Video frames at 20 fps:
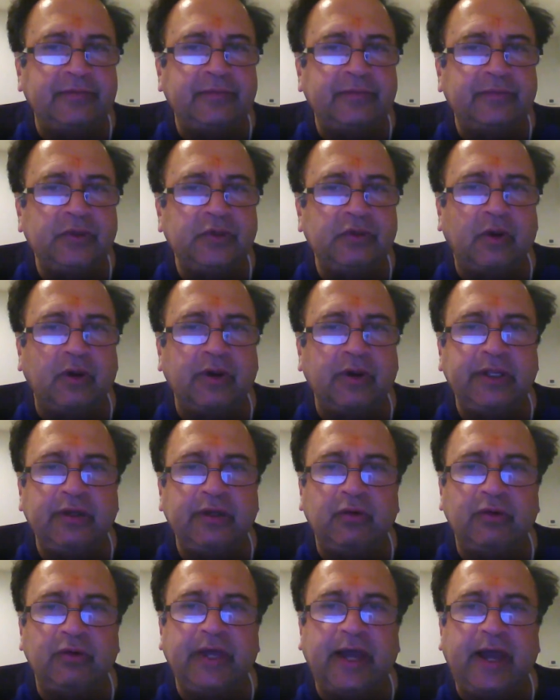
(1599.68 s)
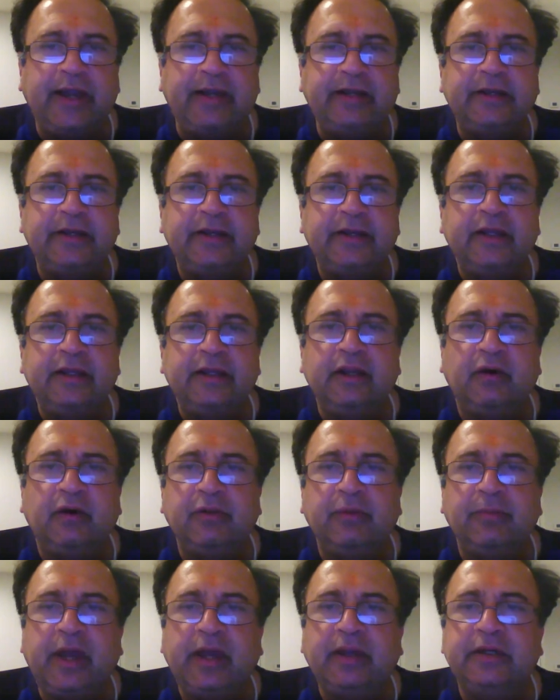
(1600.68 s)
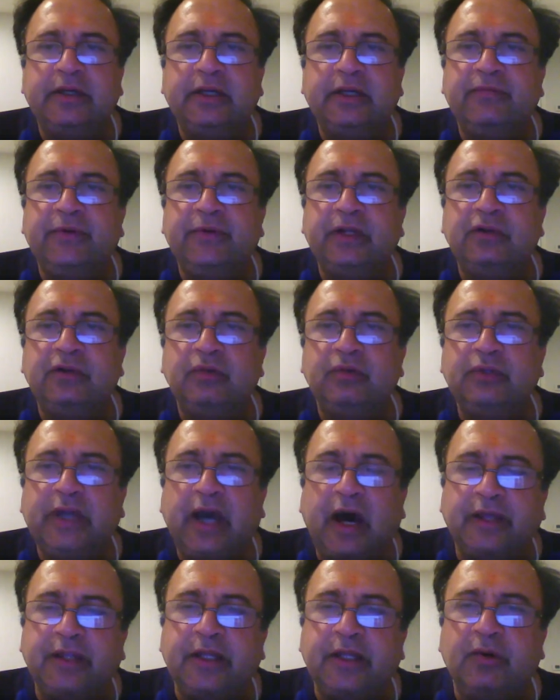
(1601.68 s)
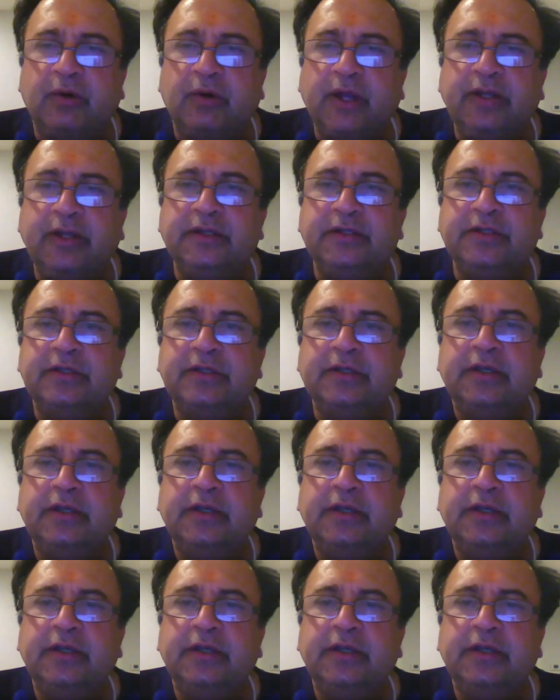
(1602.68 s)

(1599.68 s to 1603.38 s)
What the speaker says: You already know that. Now the magnetic field through the other one is